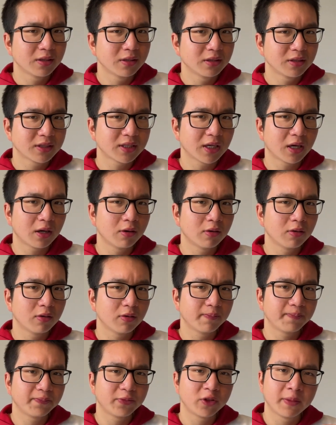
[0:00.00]
So
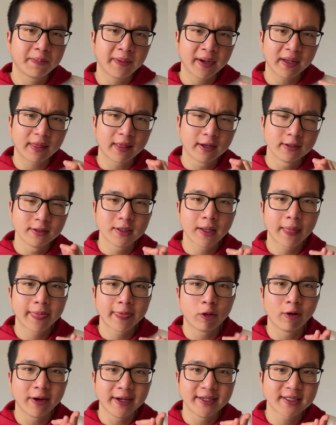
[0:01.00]
you pick those
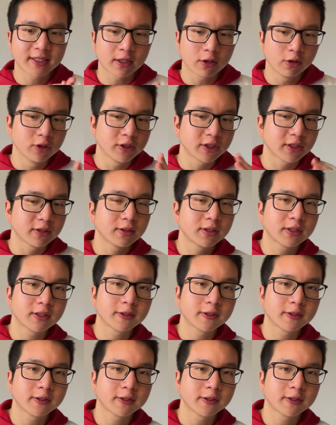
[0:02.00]
3 solutions.